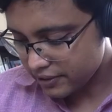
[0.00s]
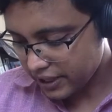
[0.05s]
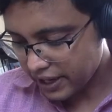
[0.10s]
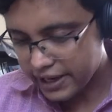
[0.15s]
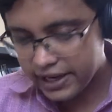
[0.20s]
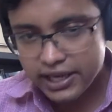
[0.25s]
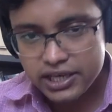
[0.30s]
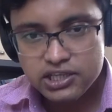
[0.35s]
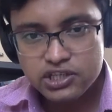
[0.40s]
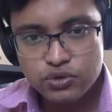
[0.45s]

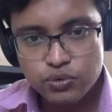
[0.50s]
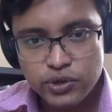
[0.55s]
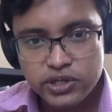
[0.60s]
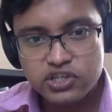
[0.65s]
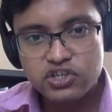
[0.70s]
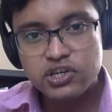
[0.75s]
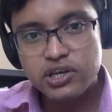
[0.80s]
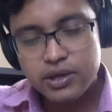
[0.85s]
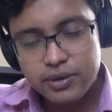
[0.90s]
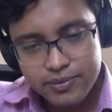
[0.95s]
against
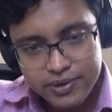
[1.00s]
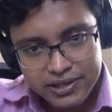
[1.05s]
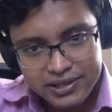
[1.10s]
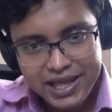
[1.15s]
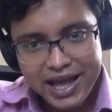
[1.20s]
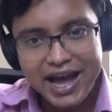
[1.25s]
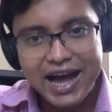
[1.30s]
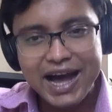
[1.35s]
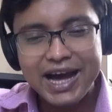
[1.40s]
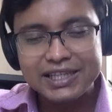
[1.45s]
which even
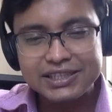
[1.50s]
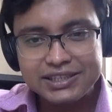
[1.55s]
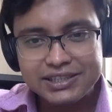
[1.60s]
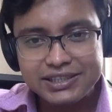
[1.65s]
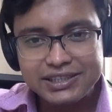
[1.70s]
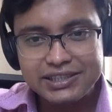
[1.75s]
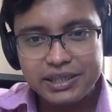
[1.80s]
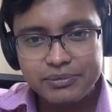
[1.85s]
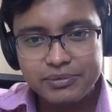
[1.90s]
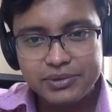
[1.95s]
the other
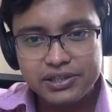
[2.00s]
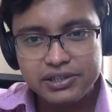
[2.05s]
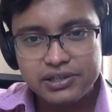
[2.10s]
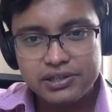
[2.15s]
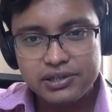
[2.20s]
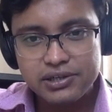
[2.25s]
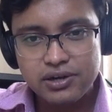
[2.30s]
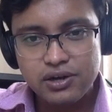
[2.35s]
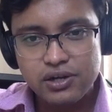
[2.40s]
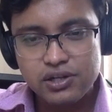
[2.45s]

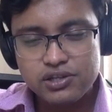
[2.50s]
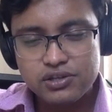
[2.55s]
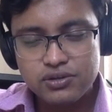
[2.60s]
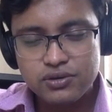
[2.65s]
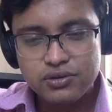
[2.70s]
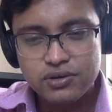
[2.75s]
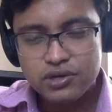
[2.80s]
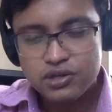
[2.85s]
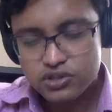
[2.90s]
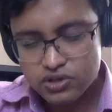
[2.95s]
debitor
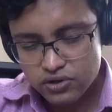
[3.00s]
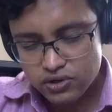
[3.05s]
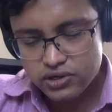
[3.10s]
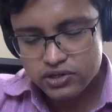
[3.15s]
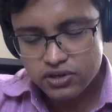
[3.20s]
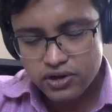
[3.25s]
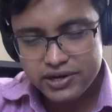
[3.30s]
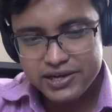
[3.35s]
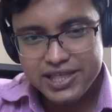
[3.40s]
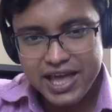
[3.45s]
also
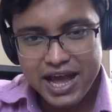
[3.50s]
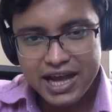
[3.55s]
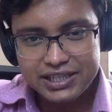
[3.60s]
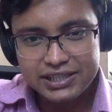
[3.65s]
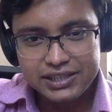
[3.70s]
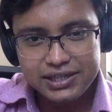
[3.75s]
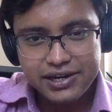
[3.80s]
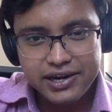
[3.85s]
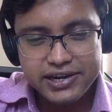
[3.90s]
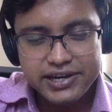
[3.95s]
the
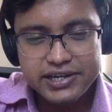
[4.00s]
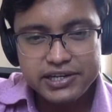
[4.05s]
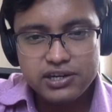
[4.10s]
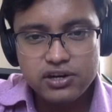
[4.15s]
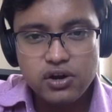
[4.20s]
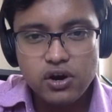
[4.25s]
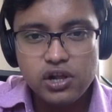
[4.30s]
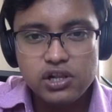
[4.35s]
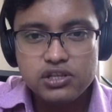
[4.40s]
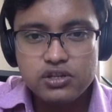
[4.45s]
other
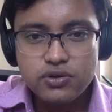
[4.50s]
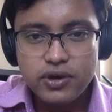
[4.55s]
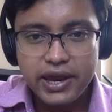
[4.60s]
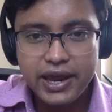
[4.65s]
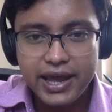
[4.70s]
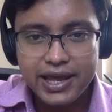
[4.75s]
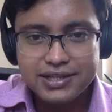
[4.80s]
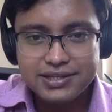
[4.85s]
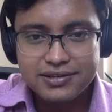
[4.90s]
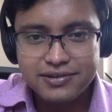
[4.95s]
creditor also
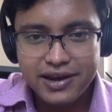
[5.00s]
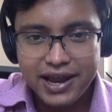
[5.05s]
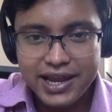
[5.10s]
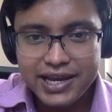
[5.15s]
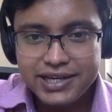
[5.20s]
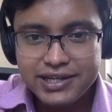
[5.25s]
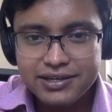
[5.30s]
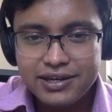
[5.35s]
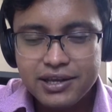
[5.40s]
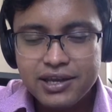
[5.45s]
has
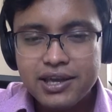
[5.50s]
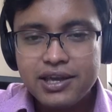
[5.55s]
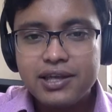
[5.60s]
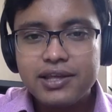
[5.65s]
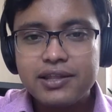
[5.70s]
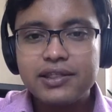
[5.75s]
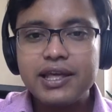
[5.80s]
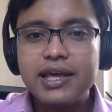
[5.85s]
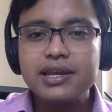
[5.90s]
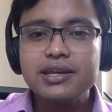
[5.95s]
right,
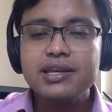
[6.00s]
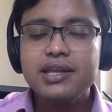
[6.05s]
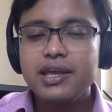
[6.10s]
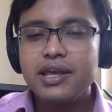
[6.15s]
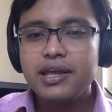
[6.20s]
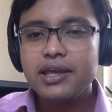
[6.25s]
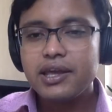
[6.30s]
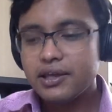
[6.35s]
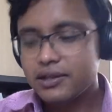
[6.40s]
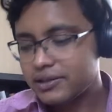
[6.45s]
then
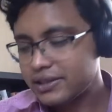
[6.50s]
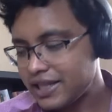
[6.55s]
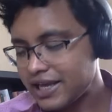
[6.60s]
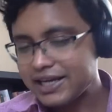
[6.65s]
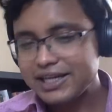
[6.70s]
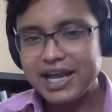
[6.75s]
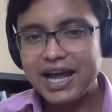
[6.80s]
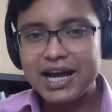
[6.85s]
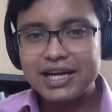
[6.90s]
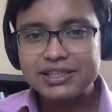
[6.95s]

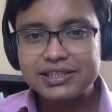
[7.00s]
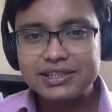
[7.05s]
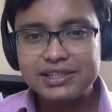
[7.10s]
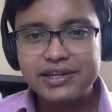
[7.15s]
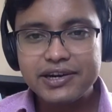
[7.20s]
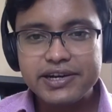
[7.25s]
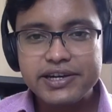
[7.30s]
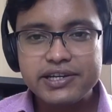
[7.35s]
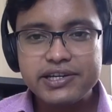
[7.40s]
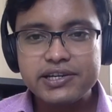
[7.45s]
that other
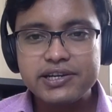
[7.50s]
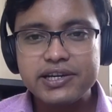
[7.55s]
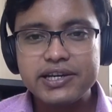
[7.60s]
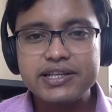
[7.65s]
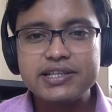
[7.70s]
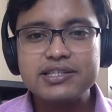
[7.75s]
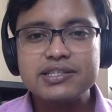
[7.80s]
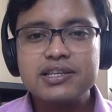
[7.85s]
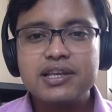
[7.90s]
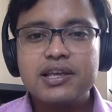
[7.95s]
creditor
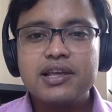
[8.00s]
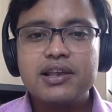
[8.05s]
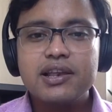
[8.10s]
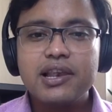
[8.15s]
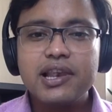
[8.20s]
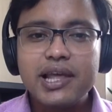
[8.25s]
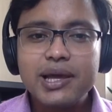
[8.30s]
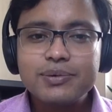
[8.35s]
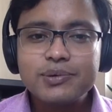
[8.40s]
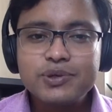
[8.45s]
is
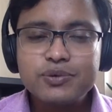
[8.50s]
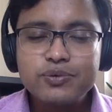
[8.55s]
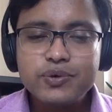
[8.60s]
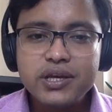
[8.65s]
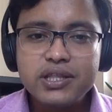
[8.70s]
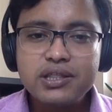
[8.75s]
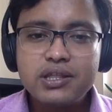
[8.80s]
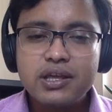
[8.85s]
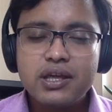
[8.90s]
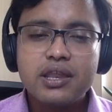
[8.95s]
left
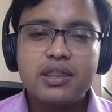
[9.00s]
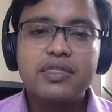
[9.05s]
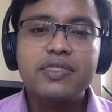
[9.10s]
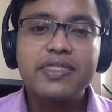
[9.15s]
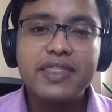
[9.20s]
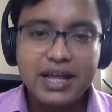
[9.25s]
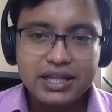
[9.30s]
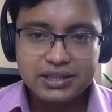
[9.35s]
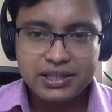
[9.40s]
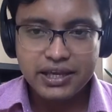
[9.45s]
with
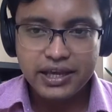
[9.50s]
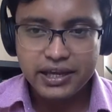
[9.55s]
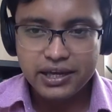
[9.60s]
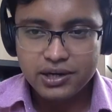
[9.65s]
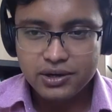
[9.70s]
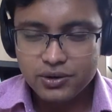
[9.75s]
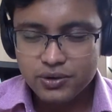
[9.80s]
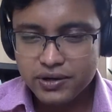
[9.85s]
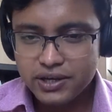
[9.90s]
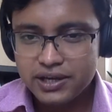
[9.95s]
nothing.
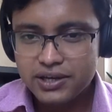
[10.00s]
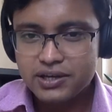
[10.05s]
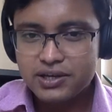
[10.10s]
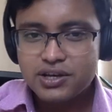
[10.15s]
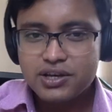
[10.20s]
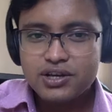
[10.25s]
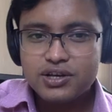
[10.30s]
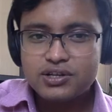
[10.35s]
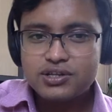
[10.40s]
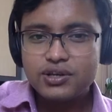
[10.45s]
Okay,
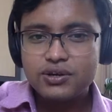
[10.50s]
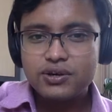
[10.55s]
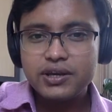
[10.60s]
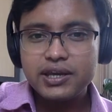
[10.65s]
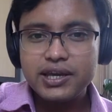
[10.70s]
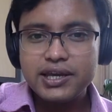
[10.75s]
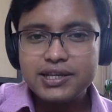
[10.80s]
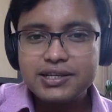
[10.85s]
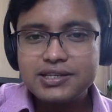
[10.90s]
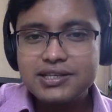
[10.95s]
so
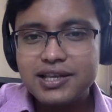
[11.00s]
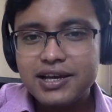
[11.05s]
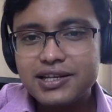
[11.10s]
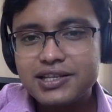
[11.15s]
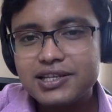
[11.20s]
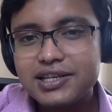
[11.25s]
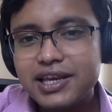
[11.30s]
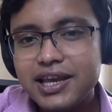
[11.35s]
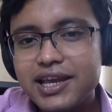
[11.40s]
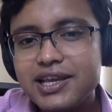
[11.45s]
in
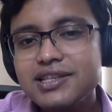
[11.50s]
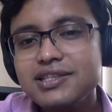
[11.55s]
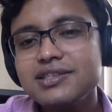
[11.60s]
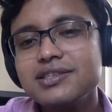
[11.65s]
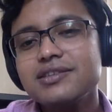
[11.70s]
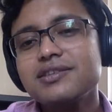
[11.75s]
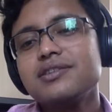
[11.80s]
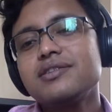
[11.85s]
such case,